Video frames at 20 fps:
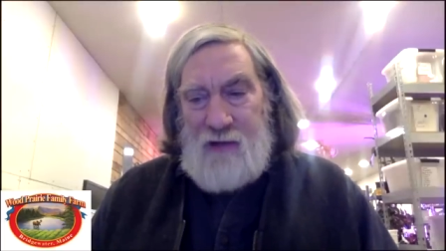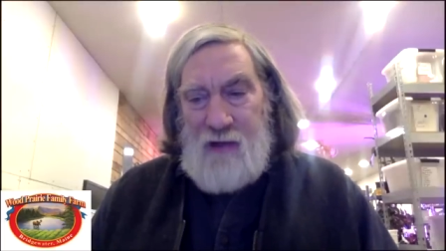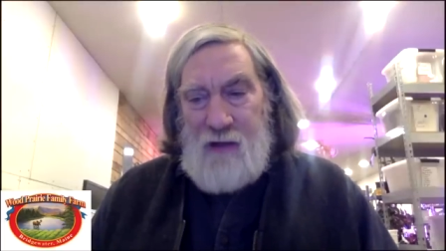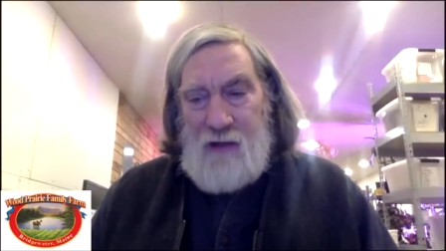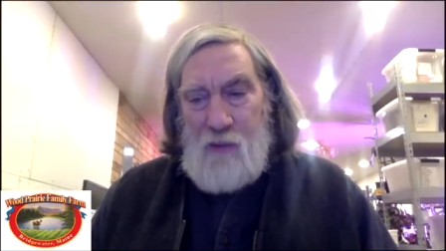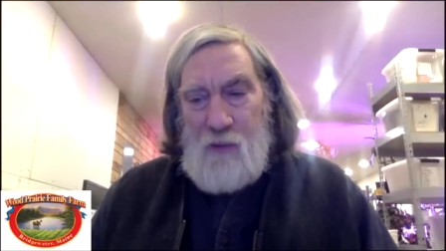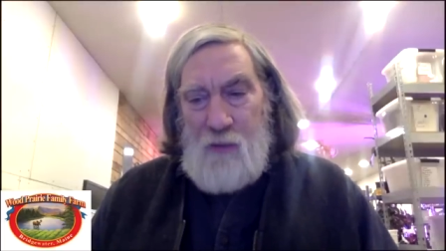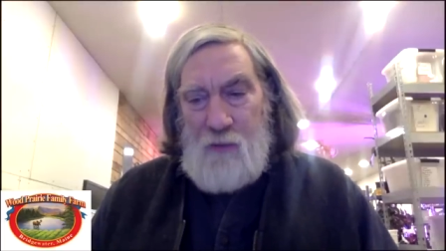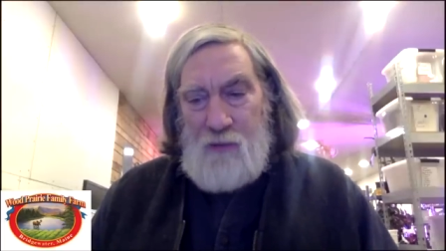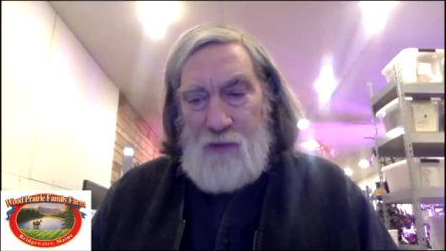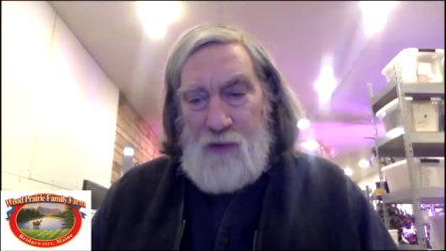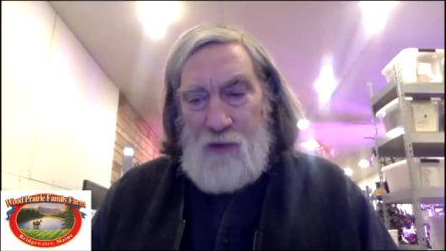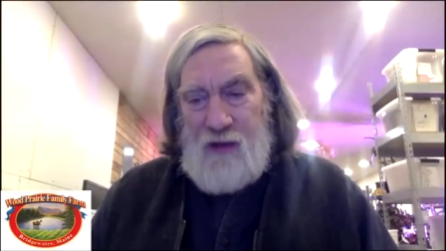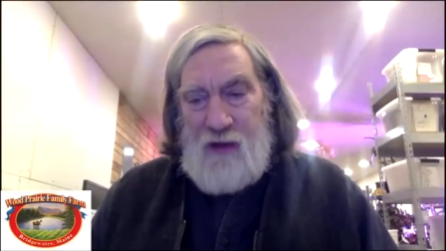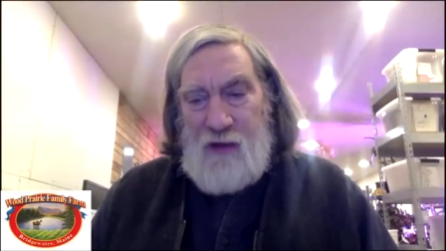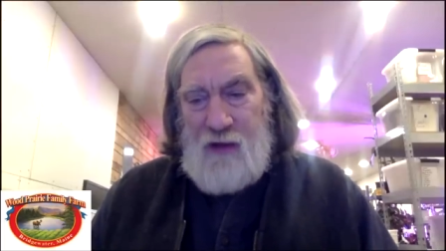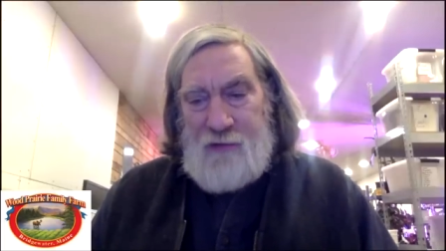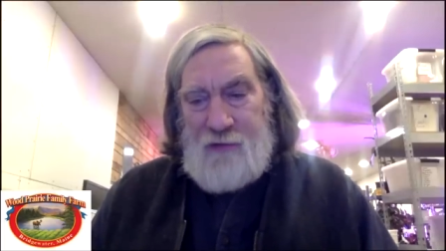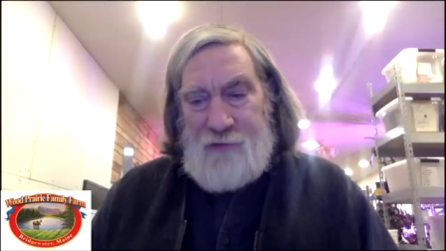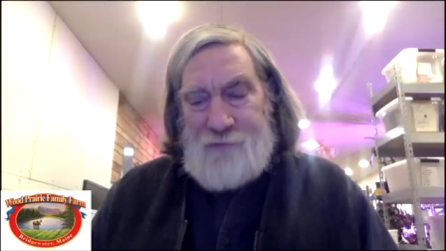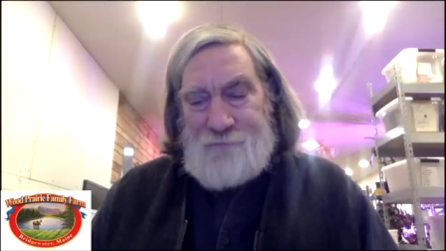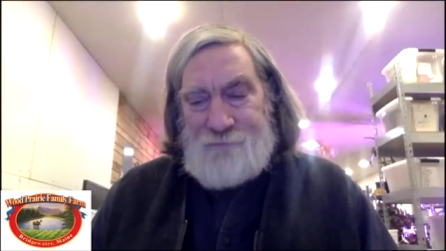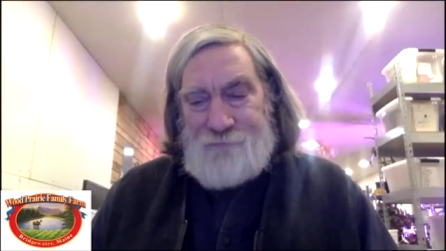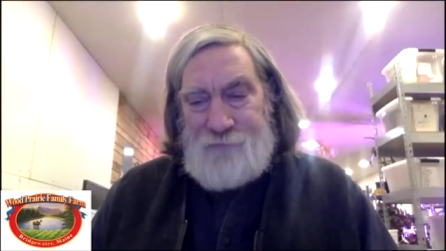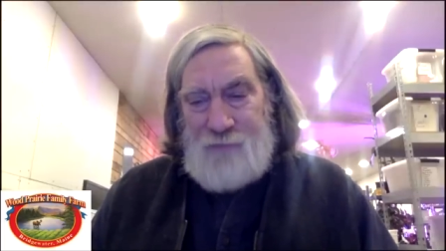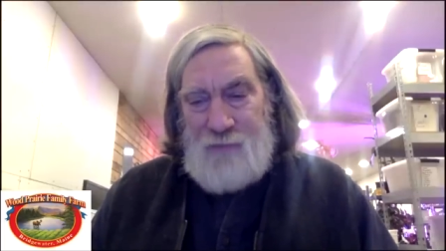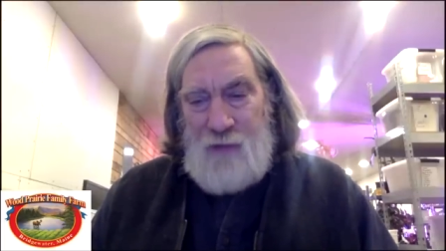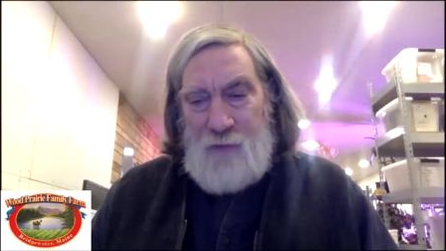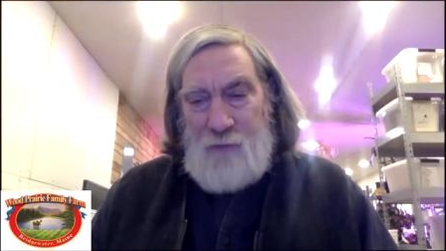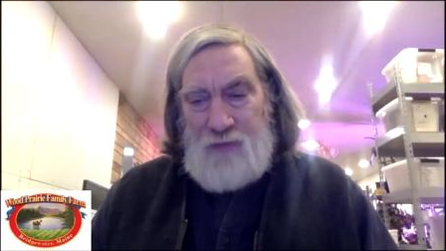and uh, we bring
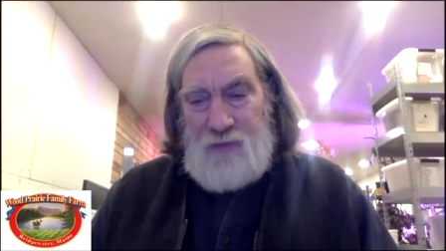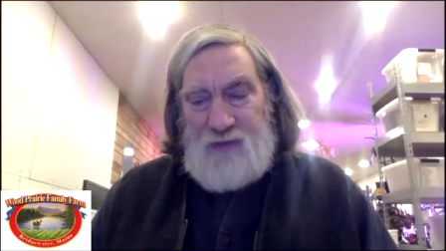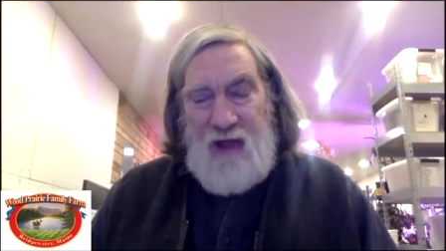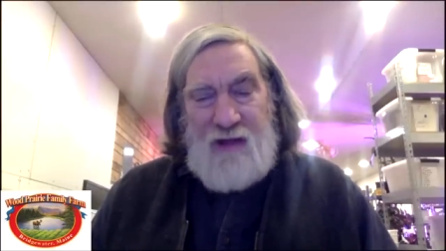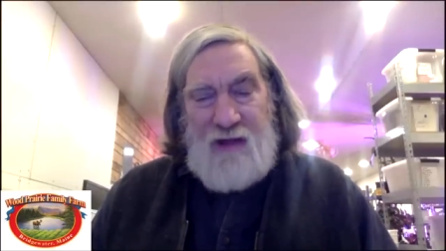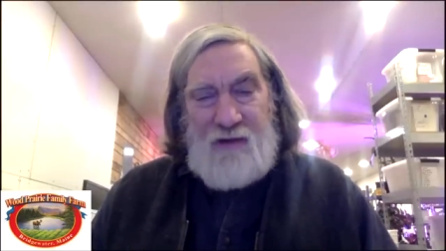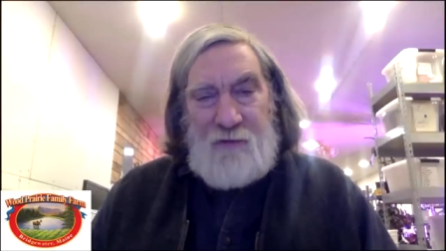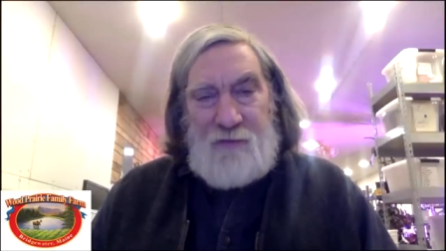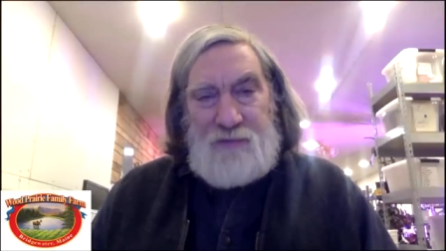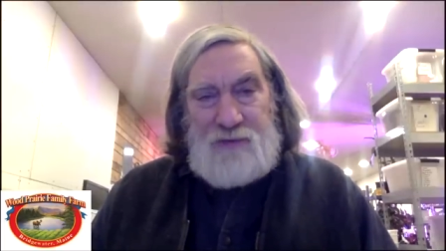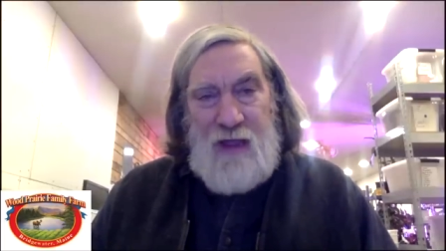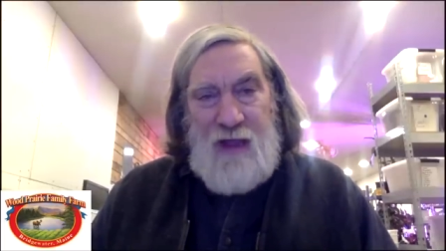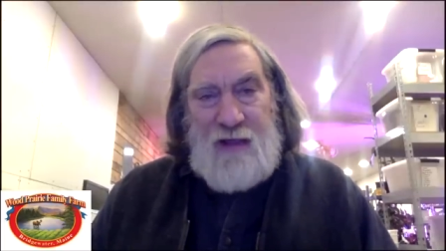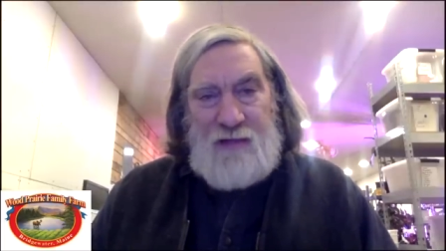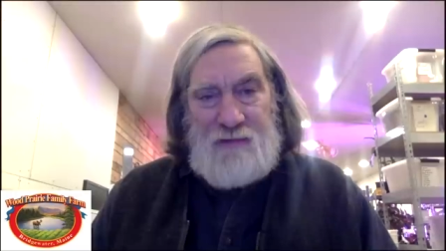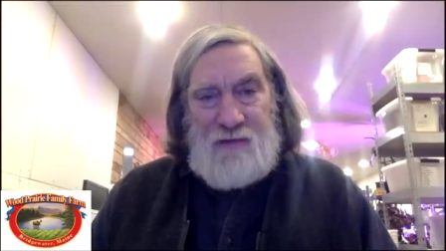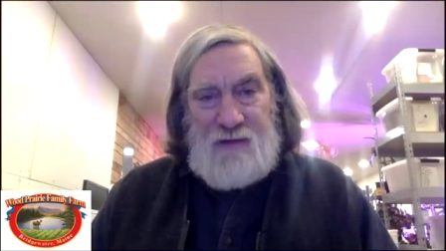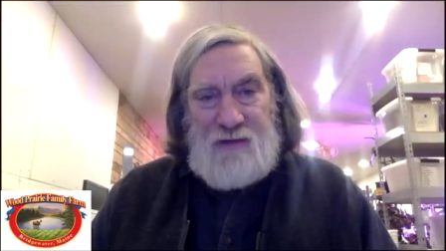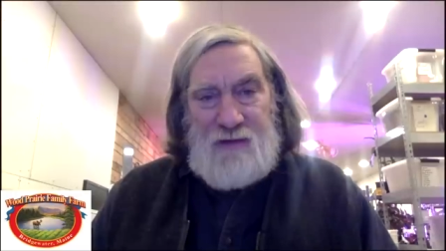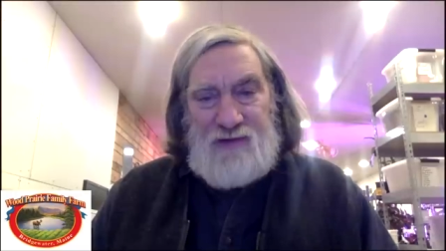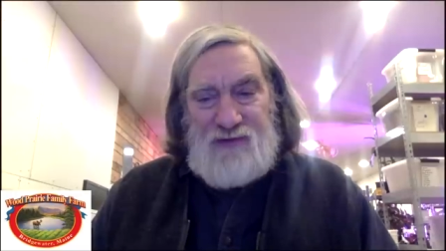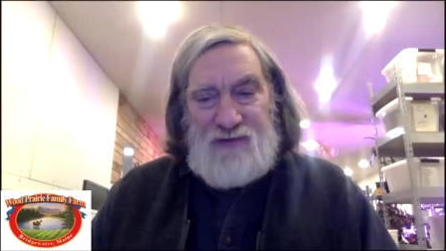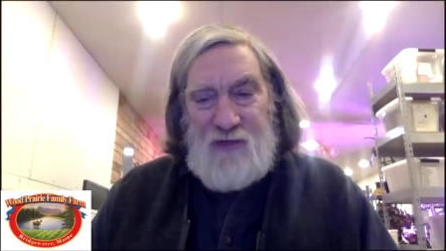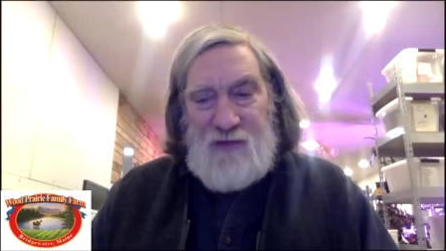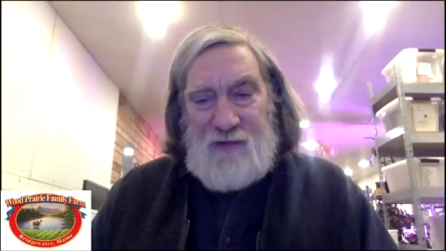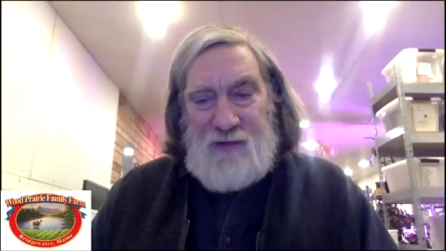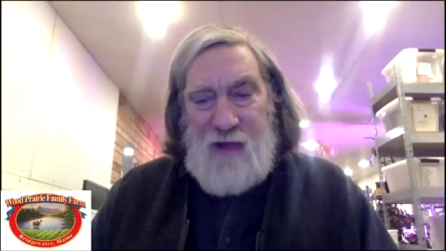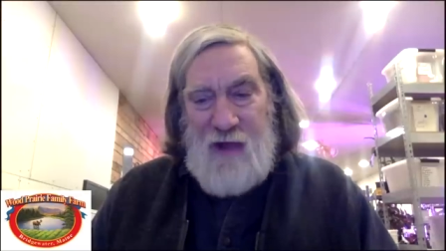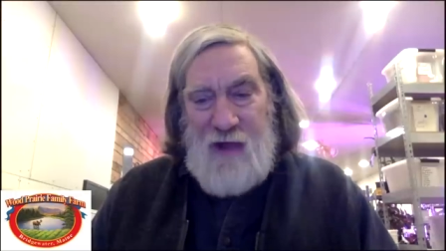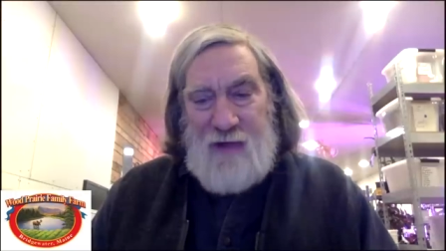in potato
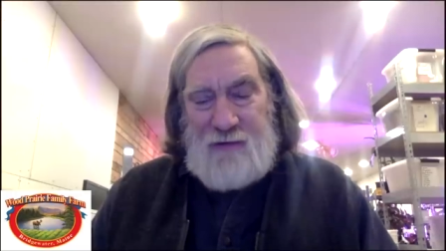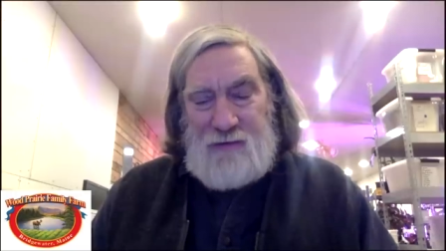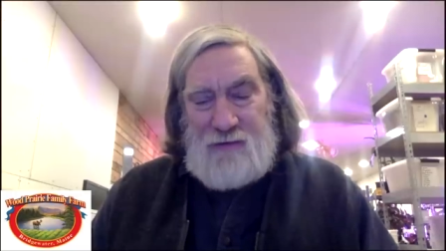plantlets